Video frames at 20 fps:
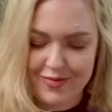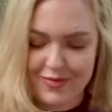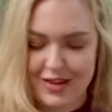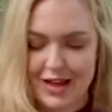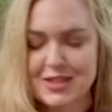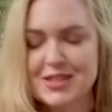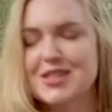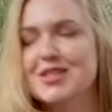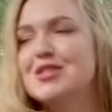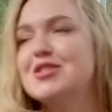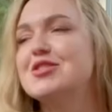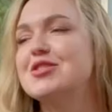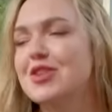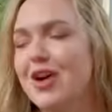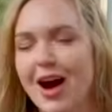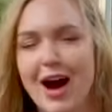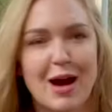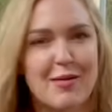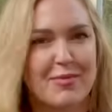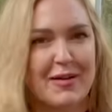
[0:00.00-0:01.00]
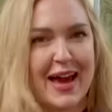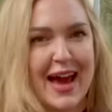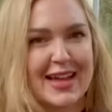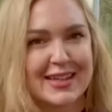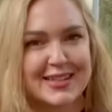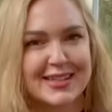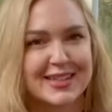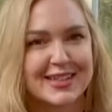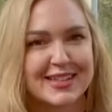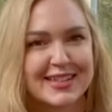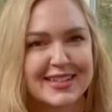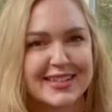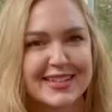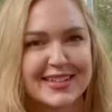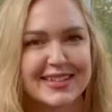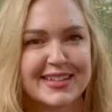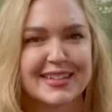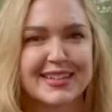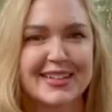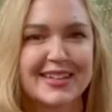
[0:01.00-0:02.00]
Stop it!
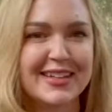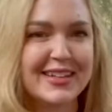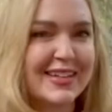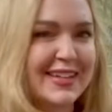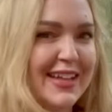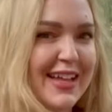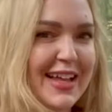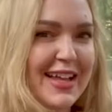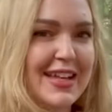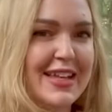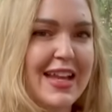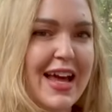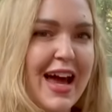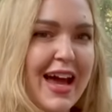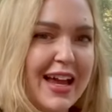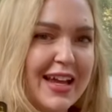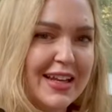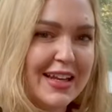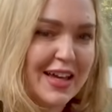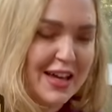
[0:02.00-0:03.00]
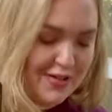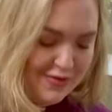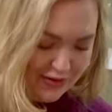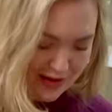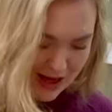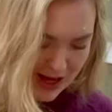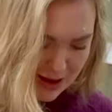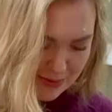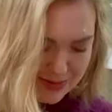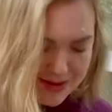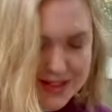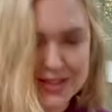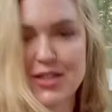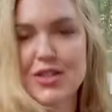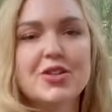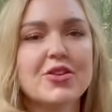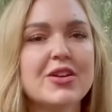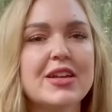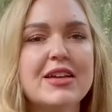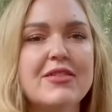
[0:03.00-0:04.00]
9 of Cups. You
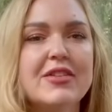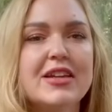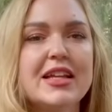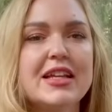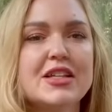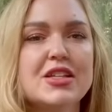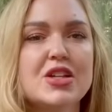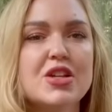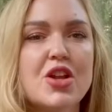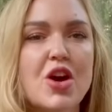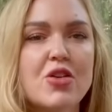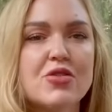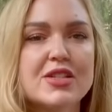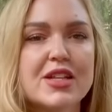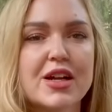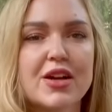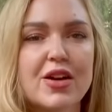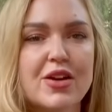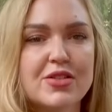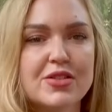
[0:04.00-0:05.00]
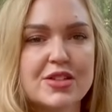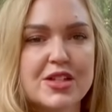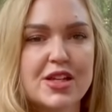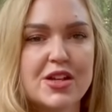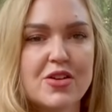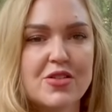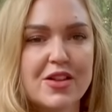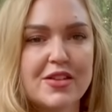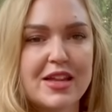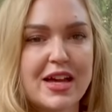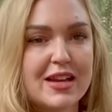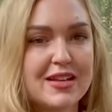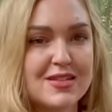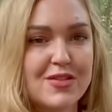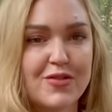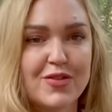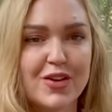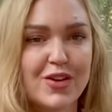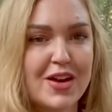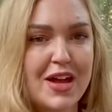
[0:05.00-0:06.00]
don't even need to know tarot to know that that is a
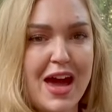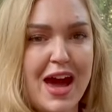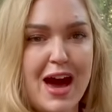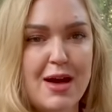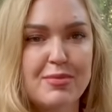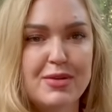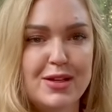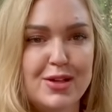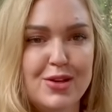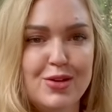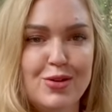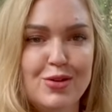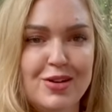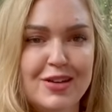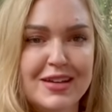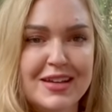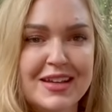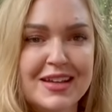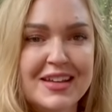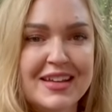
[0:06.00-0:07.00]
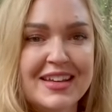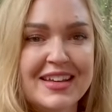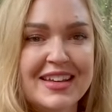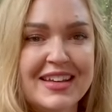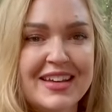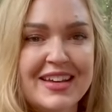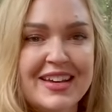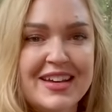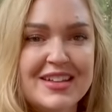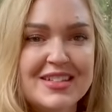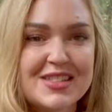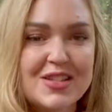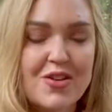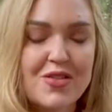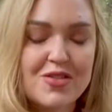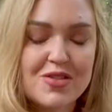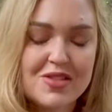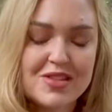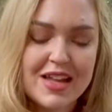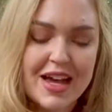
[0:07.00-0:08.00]
very happy dude.
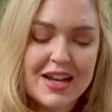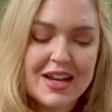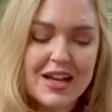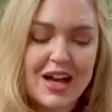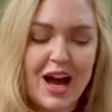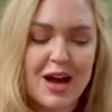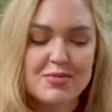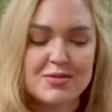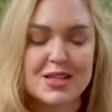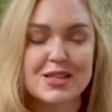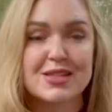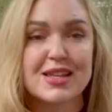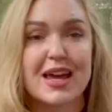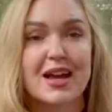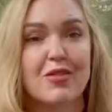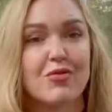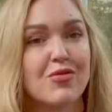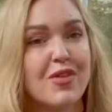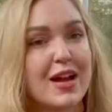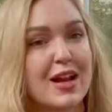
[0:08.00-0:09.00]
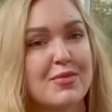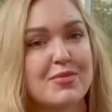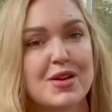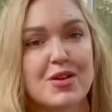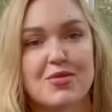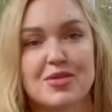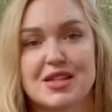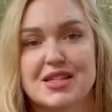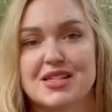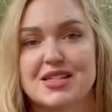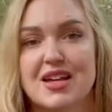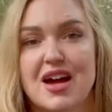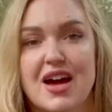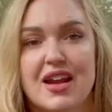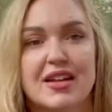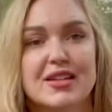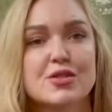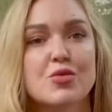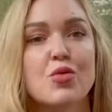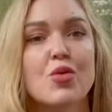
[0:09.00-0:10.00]
So 9 of Cups is like right up there with the sun.
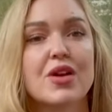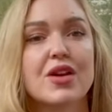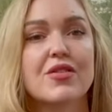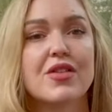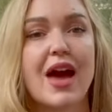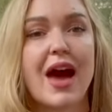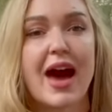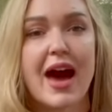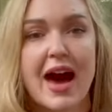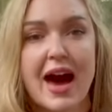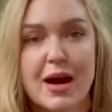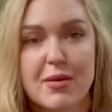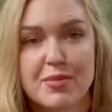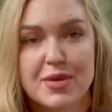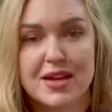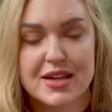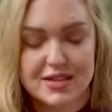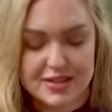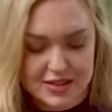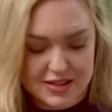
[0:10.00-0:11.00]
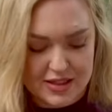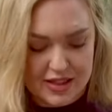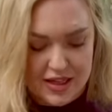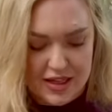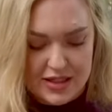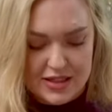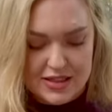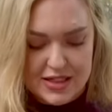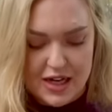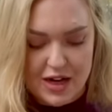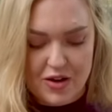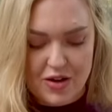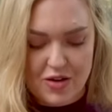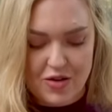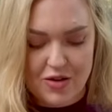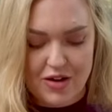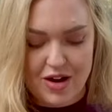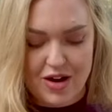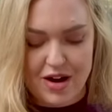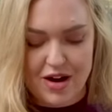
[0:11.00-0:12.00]
It's one of the happiest
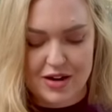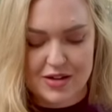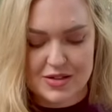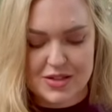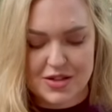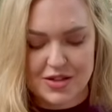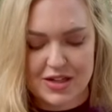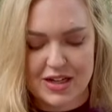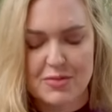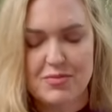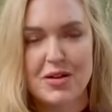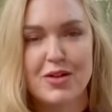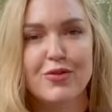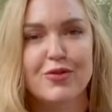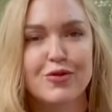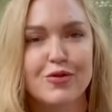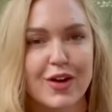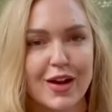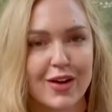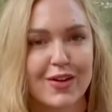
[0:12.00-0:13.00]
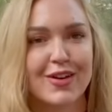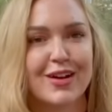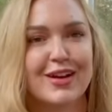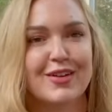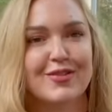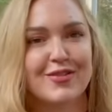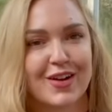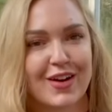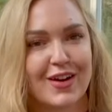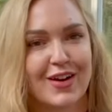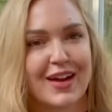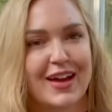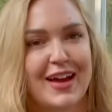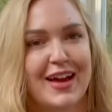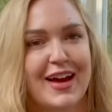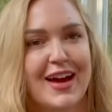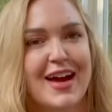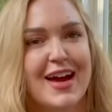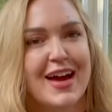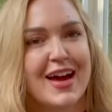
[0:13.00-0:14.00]
tarot cards. You're going to be very,
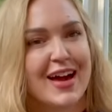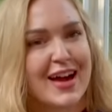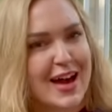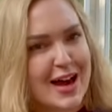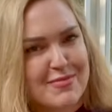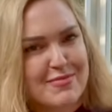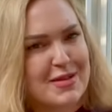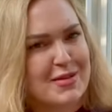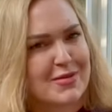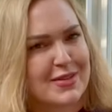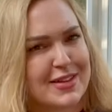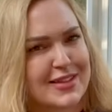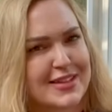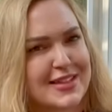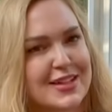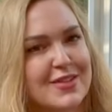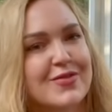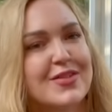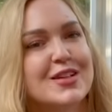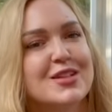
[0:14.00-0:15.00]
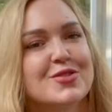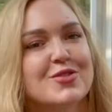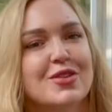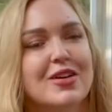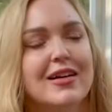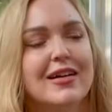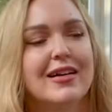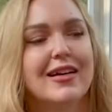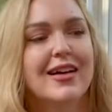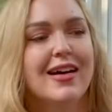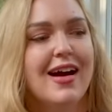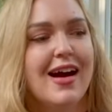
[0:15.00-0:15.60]
very happy with this individual.